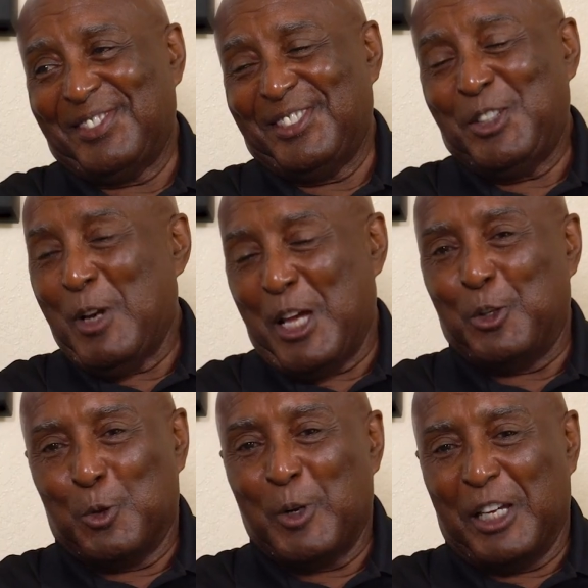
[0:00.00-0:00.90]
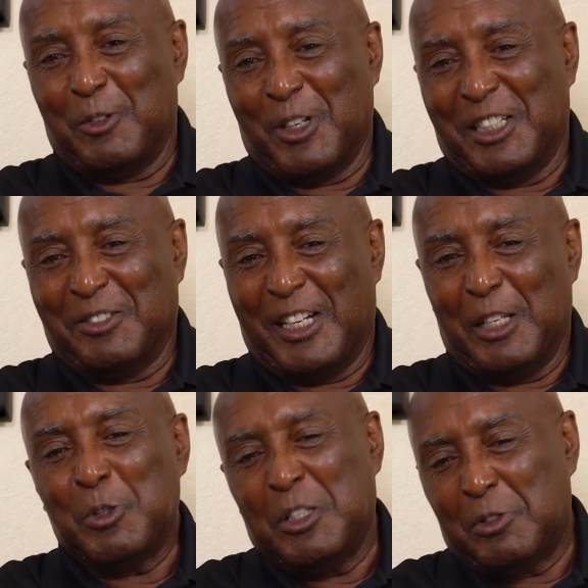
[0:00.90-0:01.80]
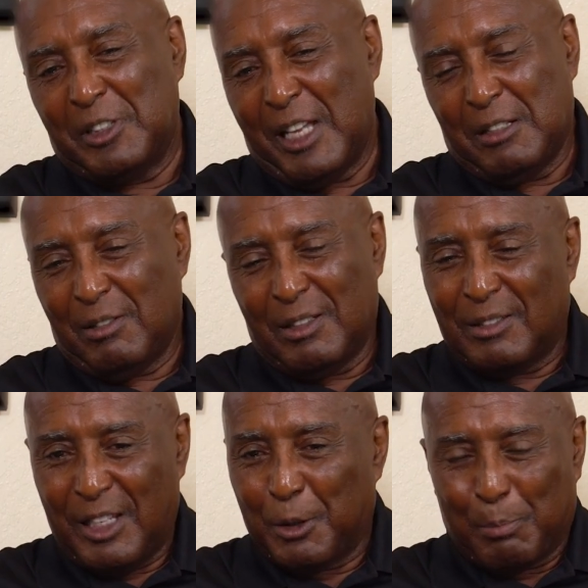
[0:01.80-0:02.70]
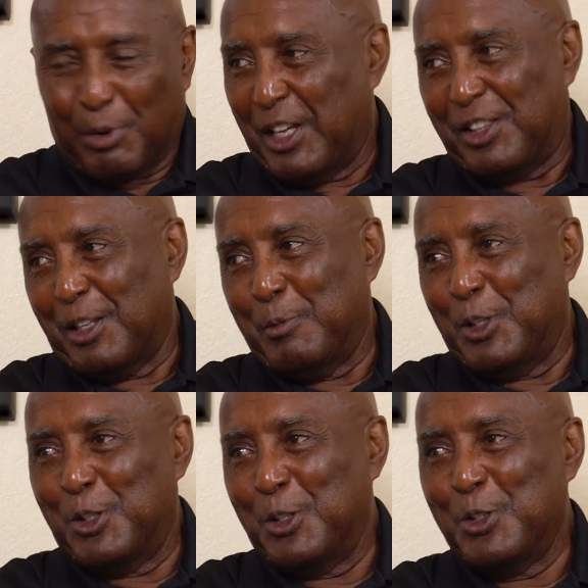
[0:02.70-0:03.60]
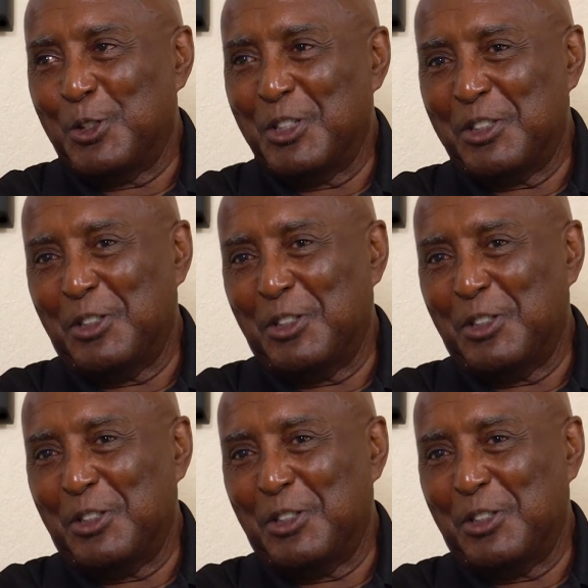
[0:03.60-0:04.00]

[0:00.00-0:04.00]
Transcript: You're right. It's like, take a breath. I mean, you just,